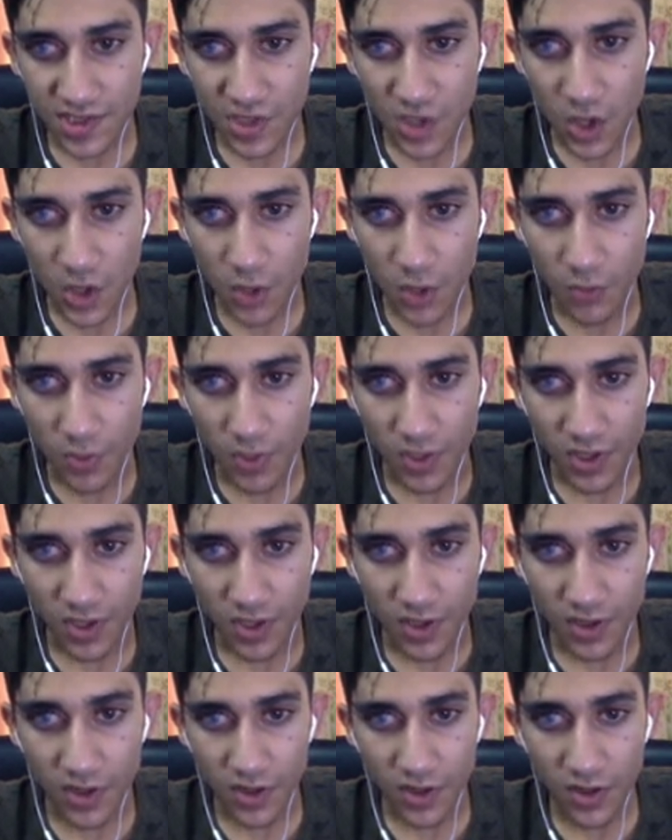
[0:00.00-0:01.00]
Open.
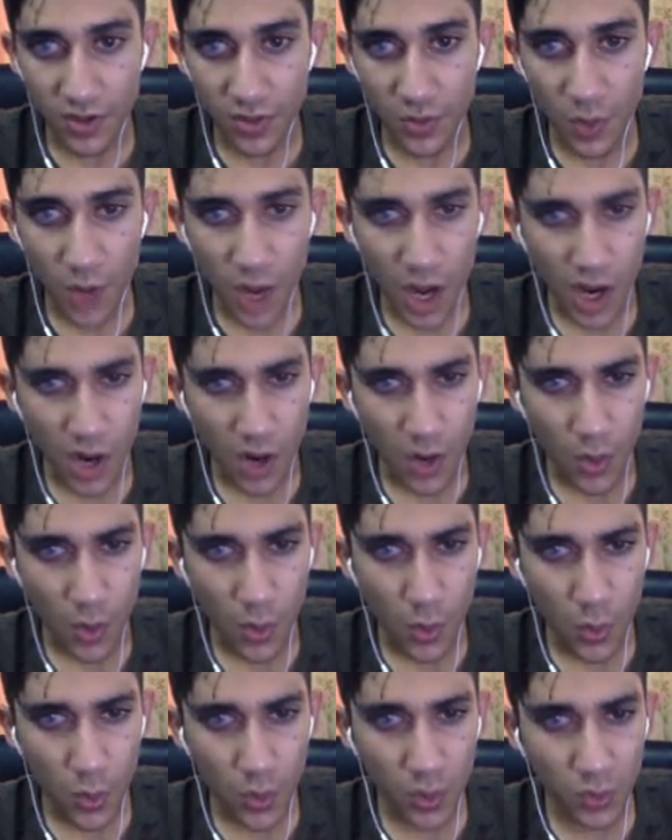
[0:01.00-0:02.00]
Wow,
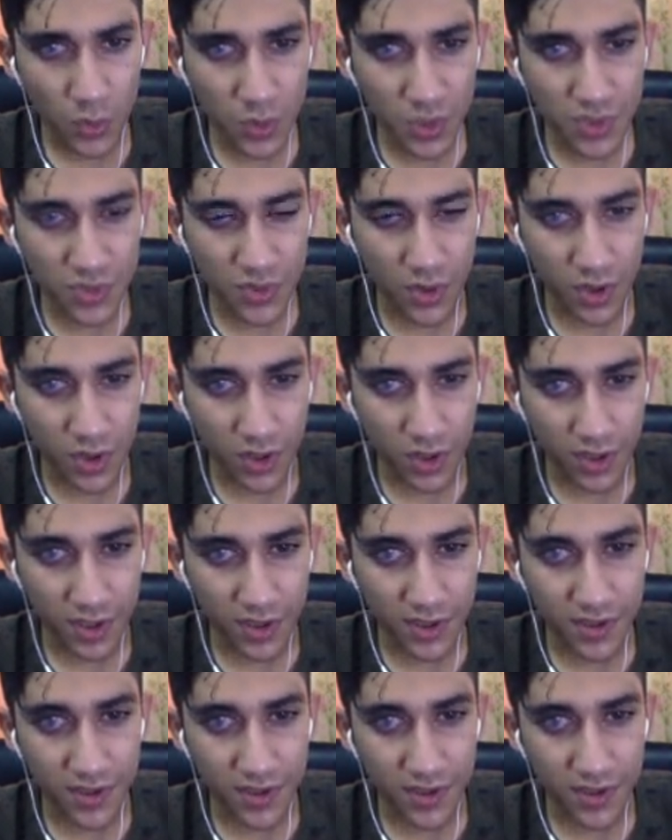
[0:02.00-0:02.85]
what was wrong?